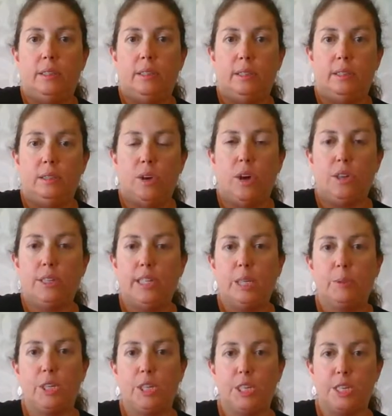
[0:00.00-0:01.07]
Dongding,
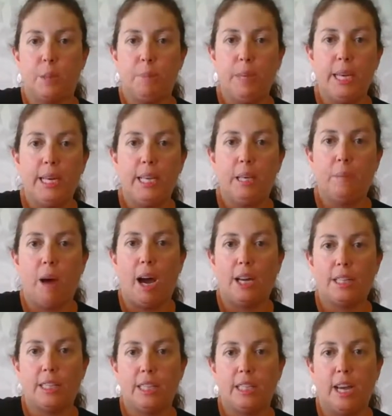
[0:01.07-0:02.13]
which is a medium
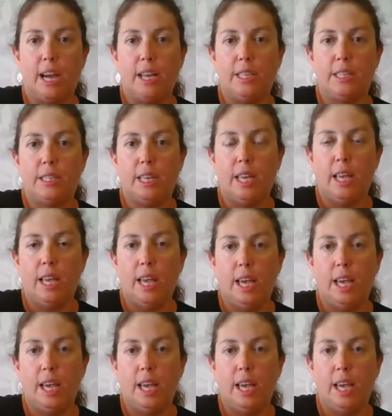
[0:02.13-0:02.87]
oxidized,